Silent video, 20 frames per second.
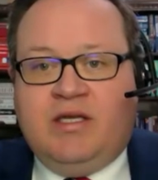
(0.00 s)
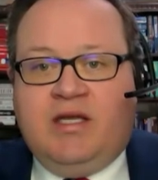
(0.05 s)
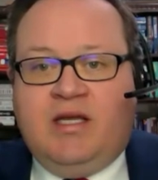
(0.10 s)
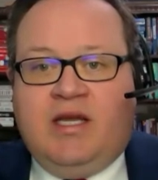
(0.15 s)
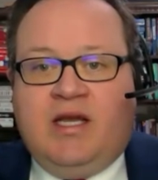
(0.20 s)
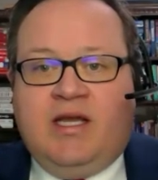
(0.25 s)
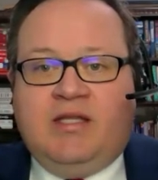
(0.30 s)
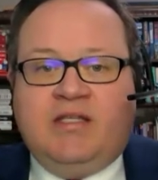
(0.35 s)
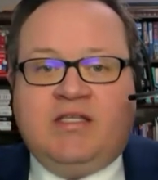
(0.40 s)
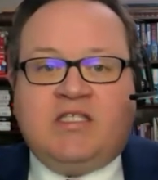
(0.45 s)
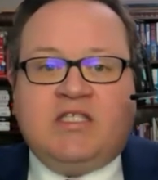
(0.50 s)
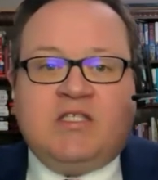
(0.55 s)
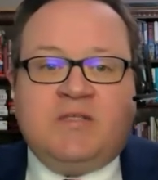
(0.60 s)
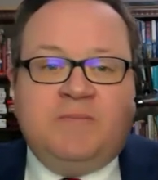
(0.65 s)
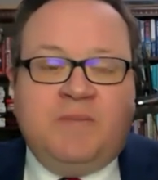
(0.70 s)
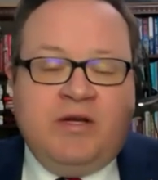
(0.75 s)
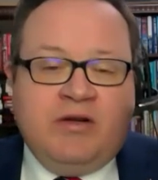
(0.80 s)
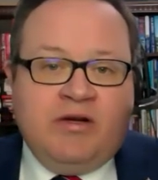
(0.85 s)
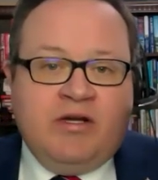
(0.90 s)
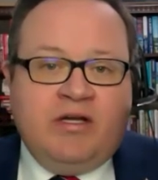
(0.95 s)
and the
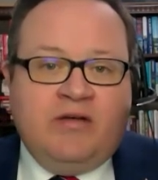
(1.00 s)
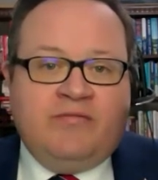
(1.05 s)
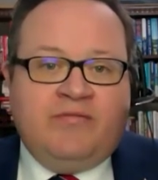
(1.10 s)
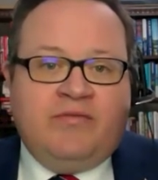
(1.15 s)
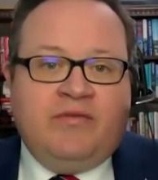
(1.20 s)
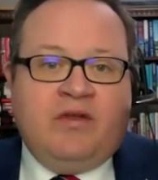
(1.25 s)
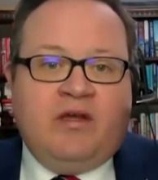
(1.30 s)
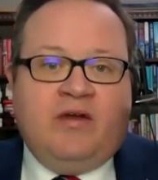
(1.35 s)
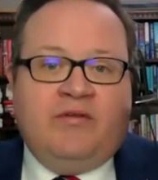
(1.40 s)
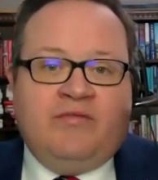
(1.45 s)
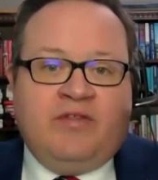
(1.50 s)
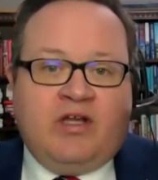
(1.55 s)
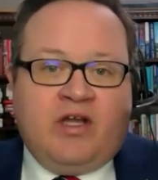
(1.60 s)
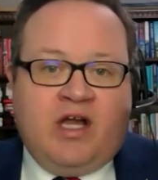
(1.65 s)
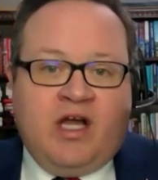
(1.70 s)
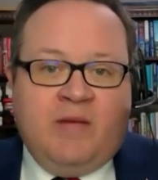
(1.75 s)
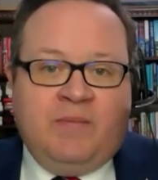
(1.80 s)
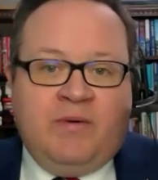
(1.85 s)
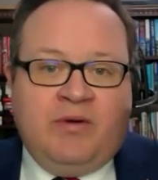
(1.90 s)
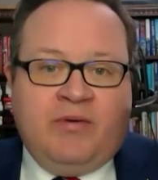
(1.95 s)
spirit of the
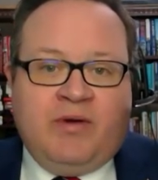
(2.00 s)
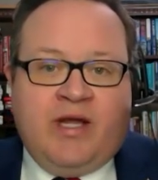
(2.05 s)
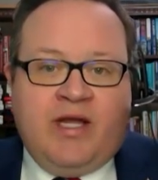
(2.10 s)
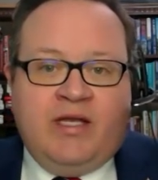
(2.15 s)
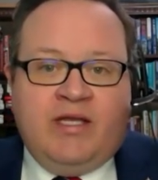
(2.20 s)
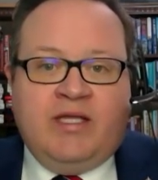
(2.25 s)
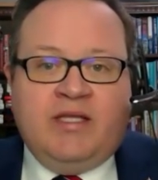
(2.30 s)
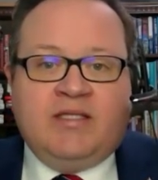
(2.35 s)
copyright